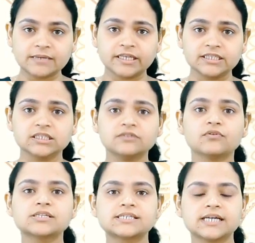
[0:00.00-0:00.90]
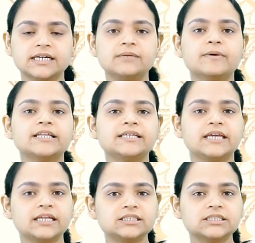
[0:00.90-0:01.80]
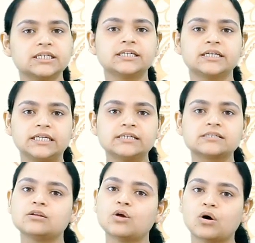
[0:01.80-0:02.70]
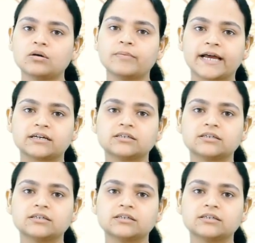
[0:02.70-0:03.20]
engine was studied by the ancient Greeks long back.